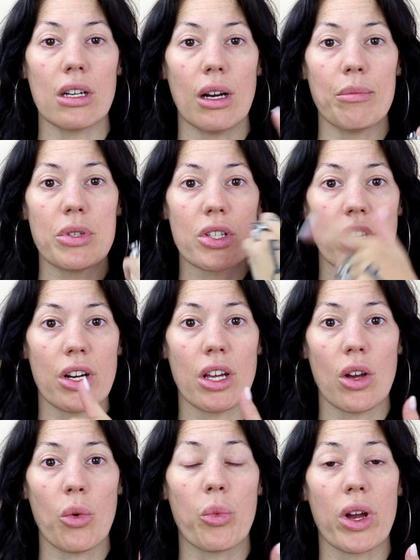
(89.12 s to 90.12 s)
I'm
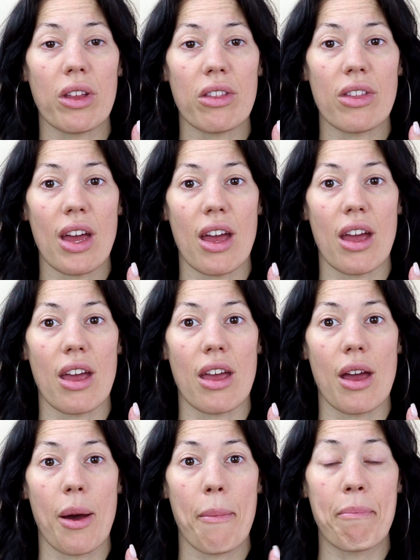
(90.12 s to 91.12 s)
starting with
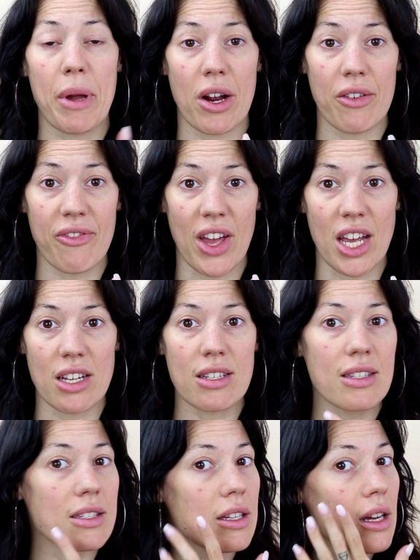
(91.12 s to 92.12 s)
a bare
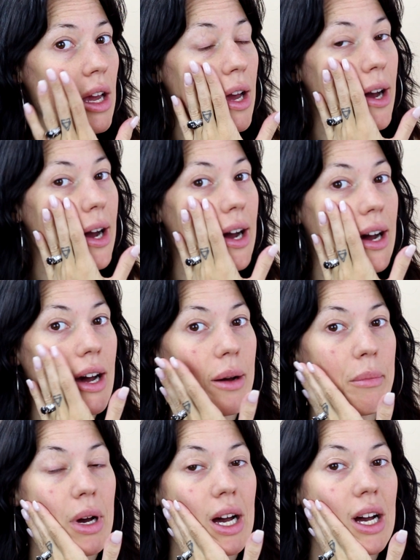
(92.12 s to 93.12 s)
face.
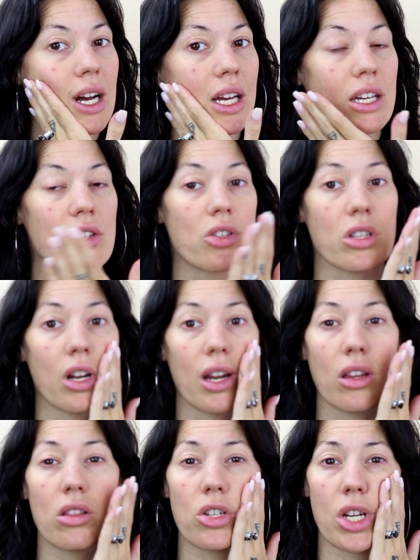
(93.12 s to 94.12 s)
I just got
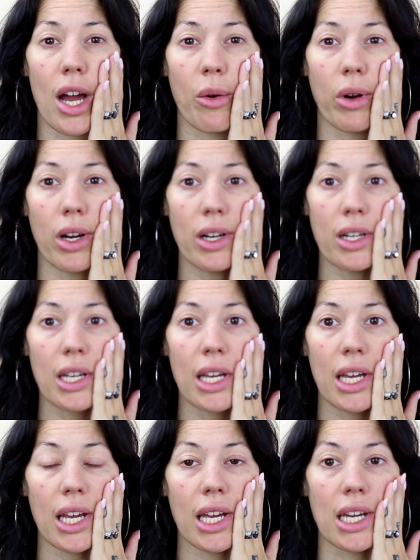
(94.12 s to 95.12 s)
out of the shower
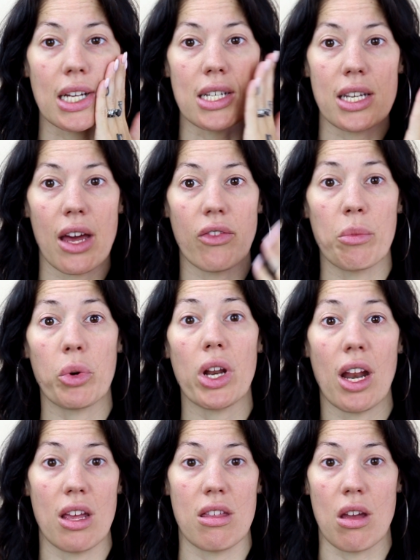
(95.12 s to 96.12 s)
and haven't put
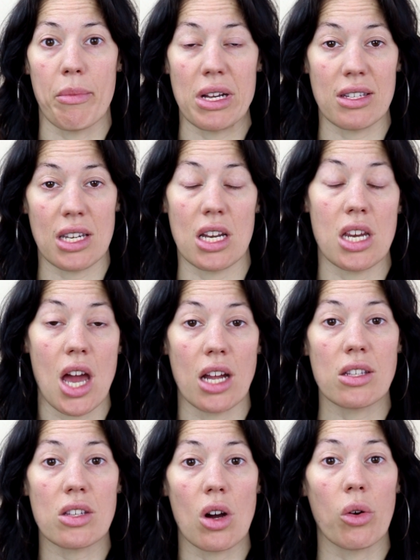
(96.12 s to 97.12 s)
anything on my skin
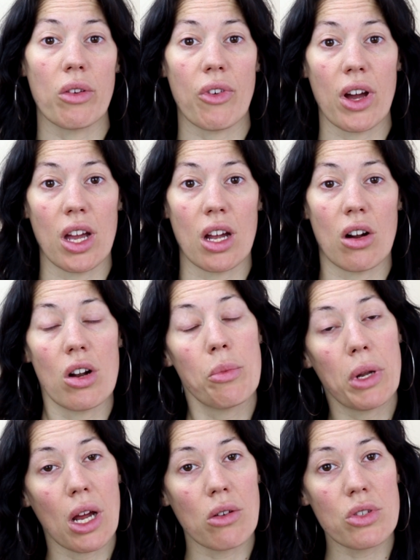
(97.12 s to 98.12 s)
yet. So if I had already
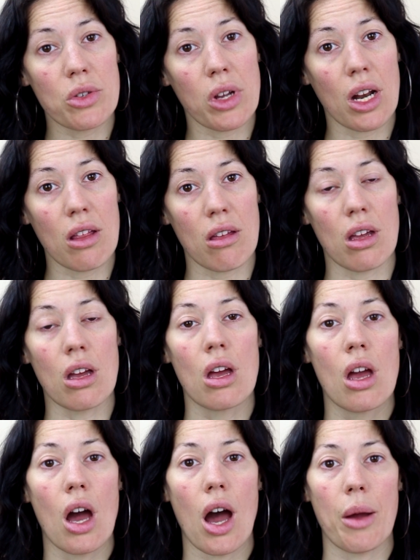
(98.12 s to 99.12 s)
been out doing anything,
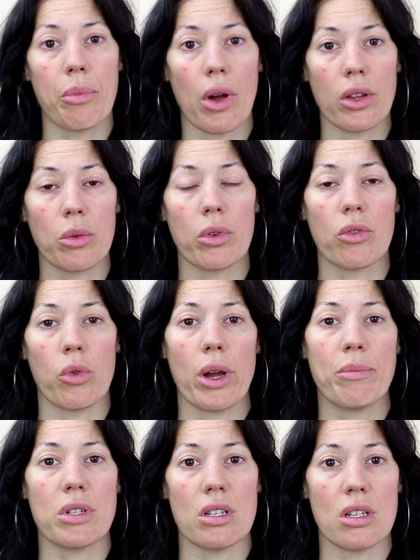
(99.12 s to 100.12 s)
I probably would have
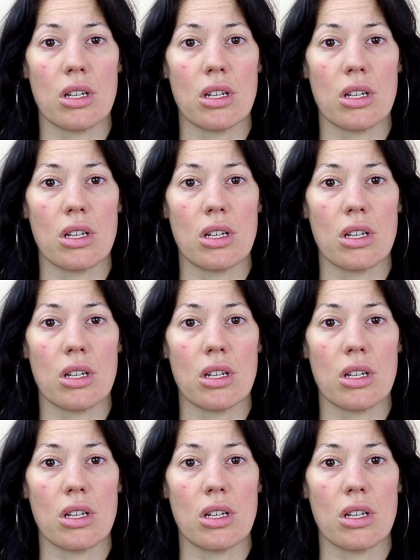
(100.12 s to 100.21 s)
wiped